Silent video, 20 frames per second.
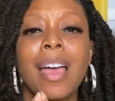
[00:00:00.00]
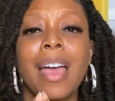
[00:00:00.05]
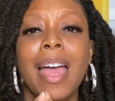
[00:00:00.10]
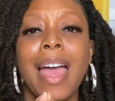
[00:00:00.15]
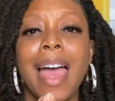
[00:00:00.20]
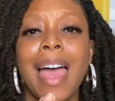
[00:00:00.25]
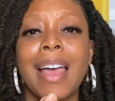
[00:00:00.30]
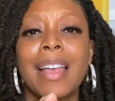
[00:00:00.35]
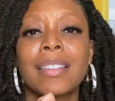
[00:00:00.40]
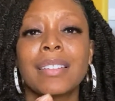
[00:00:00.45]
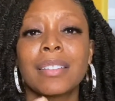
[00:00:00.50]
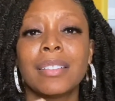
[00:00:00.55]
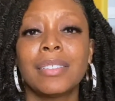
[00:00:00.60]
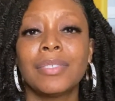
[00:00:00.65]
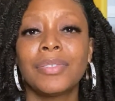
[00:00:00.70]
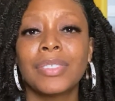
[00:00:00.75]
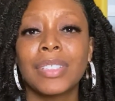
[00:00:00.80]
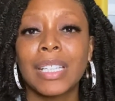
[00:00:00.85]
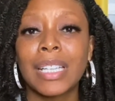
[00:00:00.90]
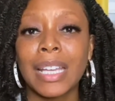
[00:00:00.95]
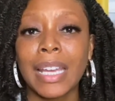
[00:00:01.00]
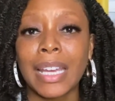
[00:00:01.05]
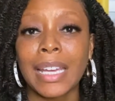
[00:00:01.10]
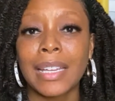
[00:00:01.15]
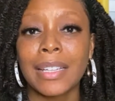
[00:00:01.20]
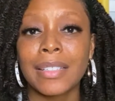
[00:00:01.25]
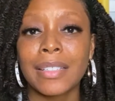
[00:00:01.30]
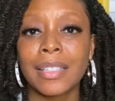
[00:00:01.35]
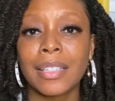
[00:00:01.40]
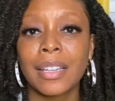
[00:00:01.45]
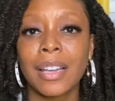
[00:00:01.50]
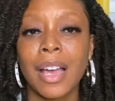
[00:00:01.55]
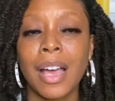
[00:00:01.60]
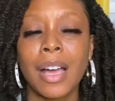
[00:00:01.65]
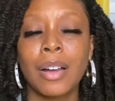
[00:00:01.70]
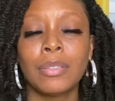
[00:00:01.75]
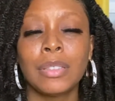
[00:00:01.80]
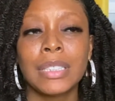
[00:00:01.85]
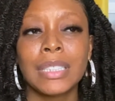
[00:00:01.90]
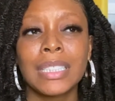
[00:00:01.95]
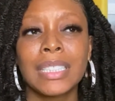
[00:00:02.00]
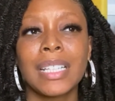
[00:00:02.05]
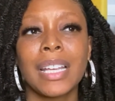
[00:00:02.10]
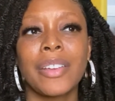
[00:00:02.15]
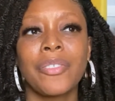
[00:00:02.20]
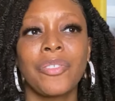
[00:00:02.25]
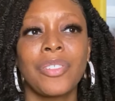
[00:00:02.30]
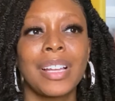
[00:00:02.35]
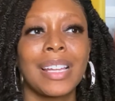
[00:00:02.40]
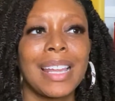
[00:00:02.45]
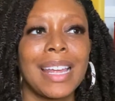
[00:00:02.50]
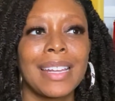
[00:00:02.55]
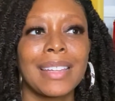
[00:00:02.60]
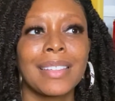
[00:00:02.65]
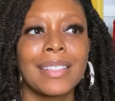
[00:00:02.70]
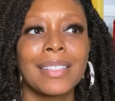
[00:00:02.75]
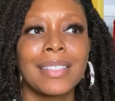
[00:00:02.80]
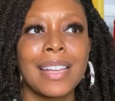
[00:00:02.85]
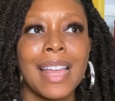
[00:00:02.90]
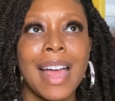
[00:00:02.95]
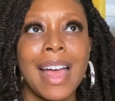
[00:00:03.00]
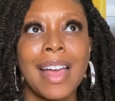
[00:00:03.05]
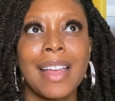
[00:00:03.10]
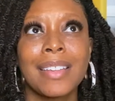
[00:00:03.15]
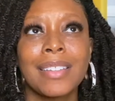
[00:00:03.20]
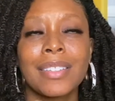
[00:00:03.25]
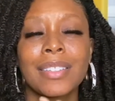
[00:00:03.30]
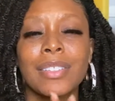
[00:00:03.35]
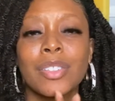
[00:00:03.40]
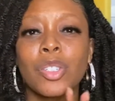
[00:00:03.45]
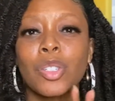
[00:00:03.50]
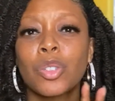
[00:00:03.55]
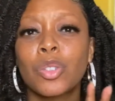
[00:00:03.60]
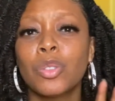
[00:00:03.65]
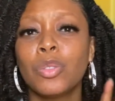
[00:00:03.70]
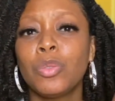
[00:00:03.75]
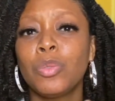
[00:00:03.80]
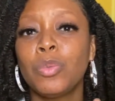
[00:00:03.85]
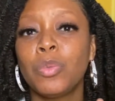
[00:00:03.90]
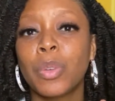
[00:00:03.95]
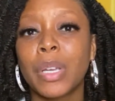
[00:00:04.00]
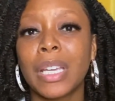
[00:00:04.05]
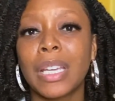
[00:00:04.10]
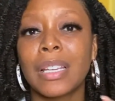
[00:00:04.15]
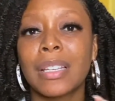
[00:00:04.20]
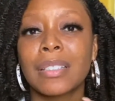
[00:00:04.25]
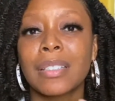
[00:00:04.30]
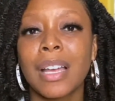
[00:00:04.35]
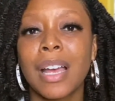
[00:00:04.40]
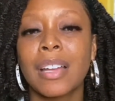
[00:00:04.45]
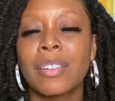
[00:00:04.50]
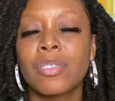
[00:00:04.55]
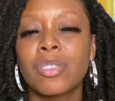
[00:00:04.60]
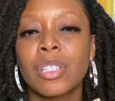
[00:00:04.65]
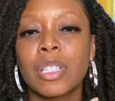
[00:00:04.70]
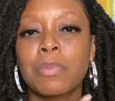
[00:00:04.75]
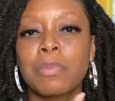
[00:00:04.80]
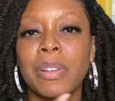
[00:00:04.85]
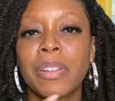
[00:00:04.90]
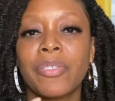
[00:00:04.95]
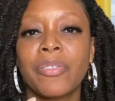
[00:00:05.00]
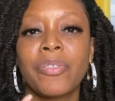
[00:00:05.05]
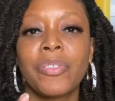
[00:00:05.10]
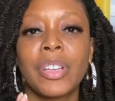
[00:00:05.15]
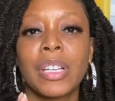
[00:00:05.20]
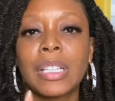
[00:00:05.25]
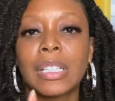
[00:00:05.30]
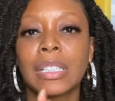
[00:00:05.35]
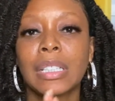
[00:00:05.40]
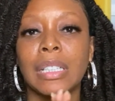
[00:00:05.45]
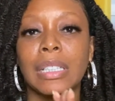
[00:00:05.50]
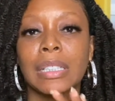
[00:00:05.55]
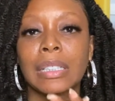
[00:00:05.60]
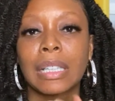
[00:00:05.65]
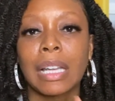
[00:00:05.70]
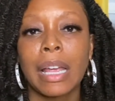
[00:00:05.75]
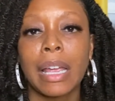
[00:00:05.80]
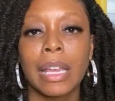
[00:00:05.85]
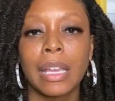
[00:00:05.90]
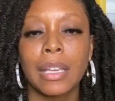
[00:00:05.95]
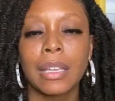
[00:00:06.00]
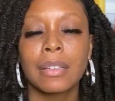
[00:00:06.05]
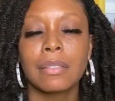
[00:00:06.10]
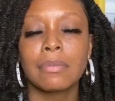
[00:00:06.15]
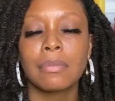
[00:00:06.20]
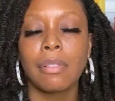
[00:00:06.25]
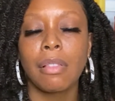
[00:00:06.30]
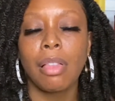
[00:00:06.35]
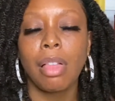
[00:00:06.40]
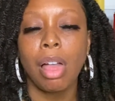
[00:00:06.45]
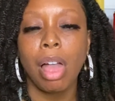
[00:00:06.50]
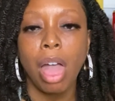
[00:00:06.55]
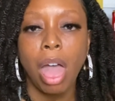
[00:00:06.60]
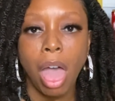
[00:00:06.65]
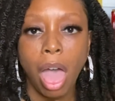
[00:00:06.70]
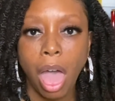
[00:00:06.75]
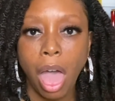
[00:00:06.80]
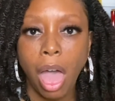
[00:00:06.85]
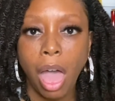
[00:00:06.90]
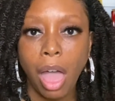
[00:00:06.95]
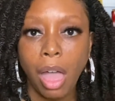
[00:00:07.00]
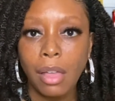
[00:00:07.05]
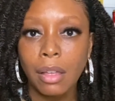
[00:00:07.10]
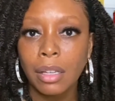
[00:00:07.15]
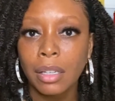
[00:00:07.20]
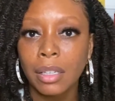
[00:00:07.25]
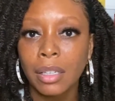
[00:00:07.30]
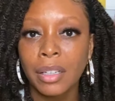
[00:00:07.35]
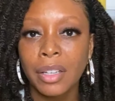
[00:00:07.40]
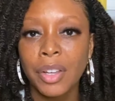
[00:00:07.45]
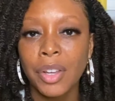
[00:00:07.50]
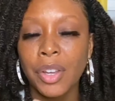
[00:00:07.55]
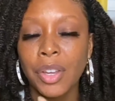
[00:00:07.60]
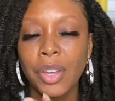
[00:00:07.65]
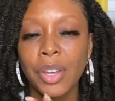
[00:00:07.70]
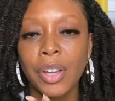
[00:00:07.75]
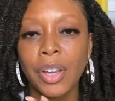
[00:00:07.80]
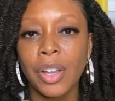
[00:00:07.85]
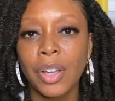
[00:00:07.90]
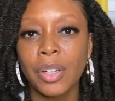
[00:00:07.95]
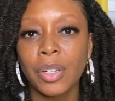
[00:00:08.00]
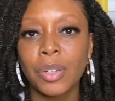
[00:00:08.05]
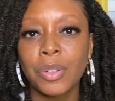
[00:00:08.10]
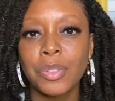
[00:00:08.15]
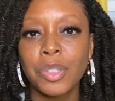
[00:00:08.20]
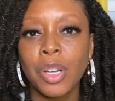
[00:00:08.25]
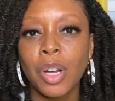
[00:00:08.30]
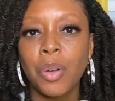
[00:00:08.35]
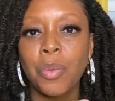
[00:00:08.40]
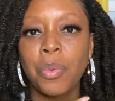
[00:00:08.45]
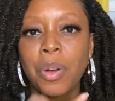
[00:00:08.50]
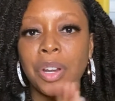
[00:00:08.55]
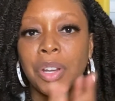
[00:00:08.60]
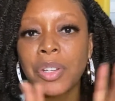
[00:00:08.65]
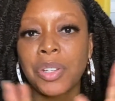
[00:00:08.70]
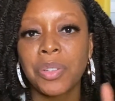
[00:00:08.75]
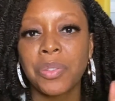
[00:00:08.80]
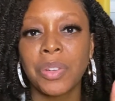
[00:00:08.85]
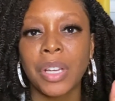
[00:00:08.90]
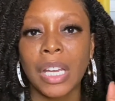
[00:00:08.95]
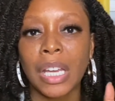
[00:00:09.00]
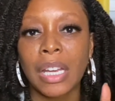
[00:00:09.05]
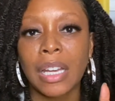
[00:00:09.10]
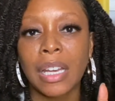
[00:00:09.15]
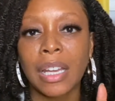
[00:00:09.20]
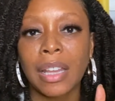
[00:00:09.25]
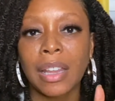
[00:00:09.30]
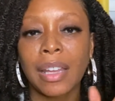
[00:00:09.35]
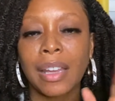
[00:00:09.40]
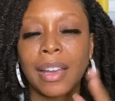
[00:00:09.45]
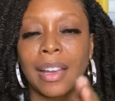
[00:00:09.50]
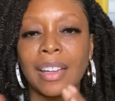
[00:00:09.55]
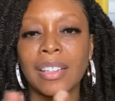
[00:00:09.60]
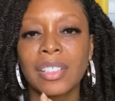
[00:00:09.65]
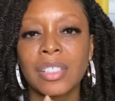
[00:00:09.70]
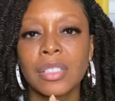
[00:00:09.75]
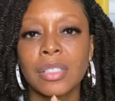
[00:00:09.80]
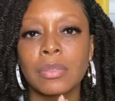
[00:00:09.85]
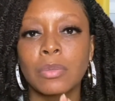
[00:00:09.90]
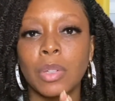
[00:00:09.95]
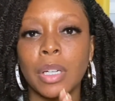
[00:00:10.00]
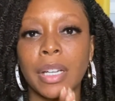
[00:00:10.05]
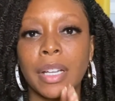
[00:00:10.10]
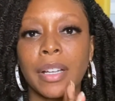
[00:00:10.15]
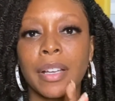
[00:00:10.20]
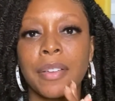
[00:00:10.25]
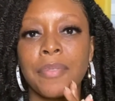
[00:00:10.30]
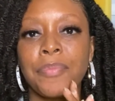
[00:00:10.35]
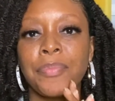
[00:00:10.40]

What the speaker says: as of late, I would say for like the last 2 weeks, I've just been feeling like, ugh, you know, don't want to do anything. I just want to